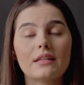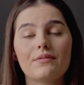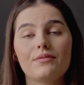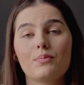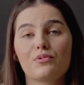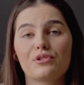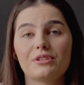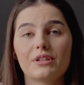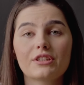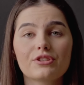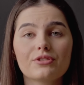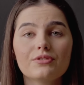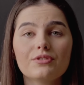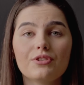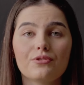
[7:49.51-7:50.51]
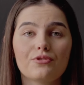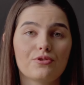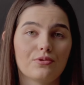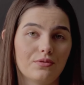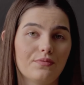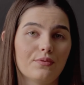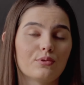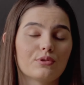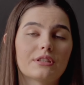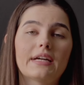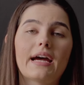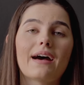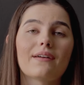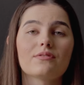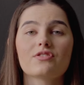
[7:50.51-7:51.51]
if the productions you shoot for
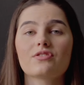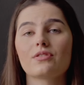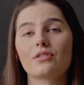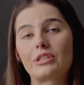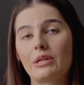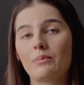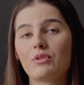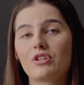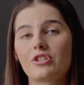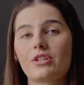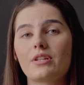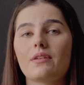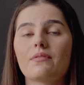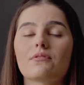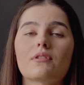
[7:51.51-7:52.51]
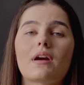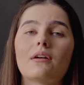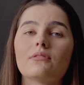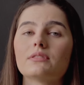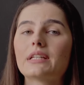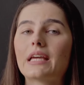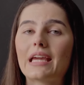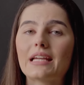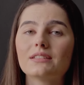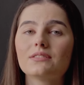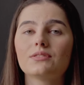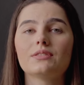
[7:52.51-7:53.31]
have a starting budget of around 8 to